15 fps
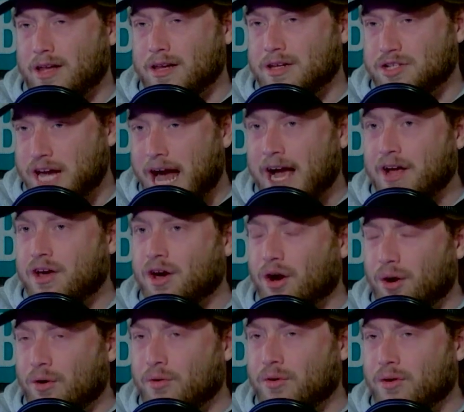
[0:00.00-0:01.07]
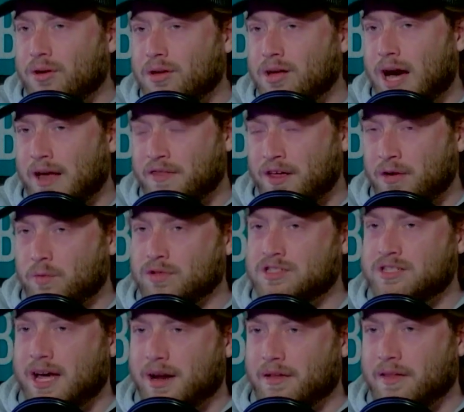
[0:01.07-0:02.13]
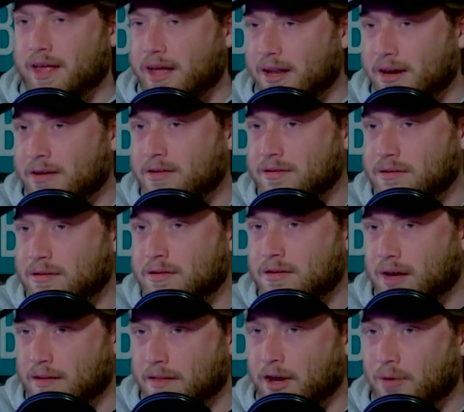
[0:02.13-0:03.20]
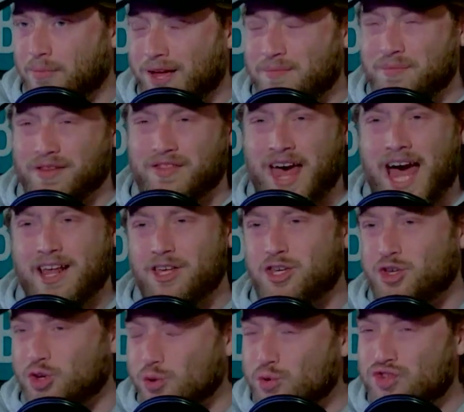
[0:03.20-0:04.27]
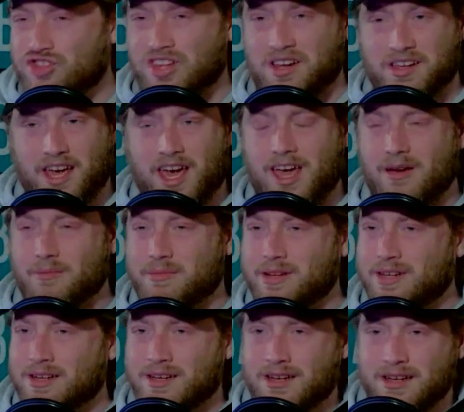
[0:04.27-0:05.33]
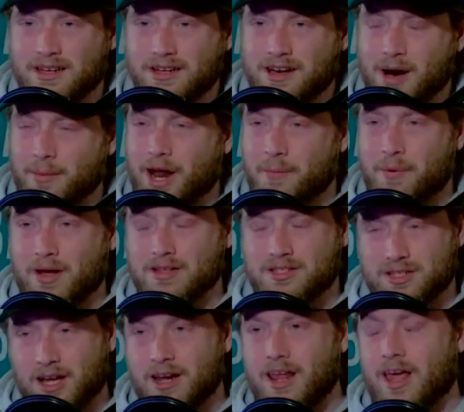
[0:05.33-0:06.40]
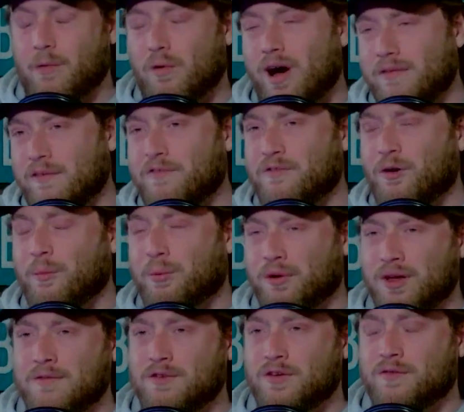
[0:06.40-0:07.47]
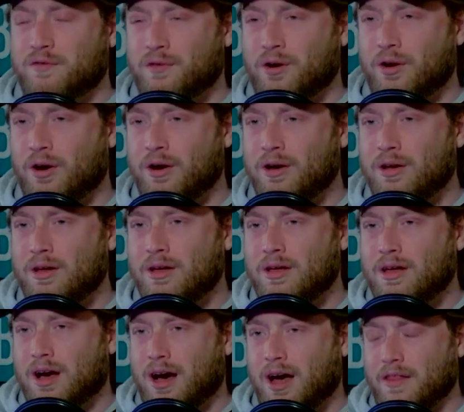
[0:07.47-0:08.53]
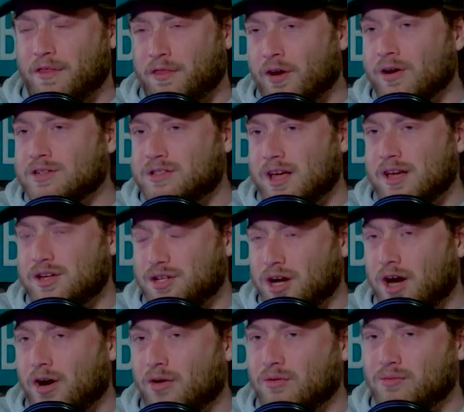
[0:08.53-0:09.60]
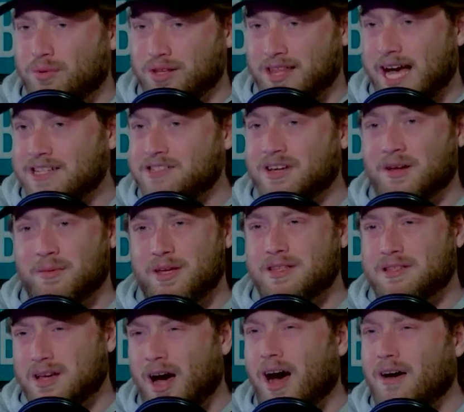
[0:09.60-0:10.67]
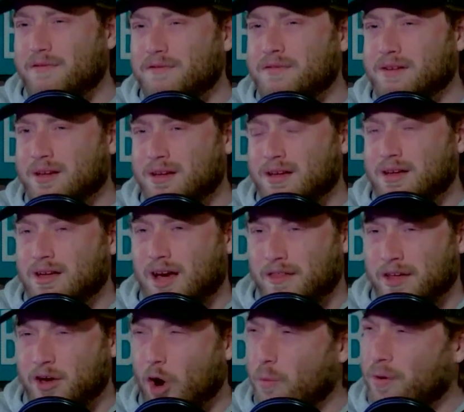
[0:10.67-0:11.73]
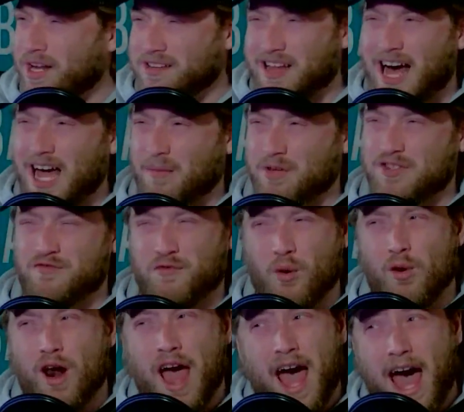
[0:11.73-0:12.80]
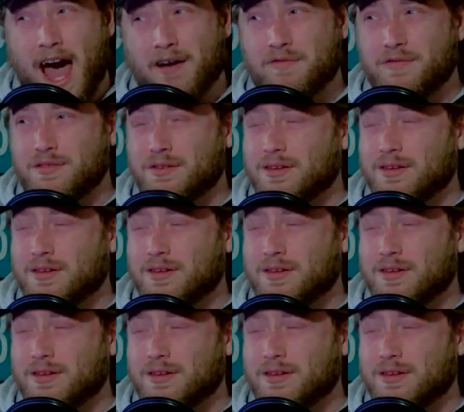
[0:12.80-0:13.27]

Jack Coan, I think, will settle in a little bit, but that Houston game coming up on Sunday, we'll have a full preview for uh, the Thursday show, but that's going to be tough. I think opening line was four and a half.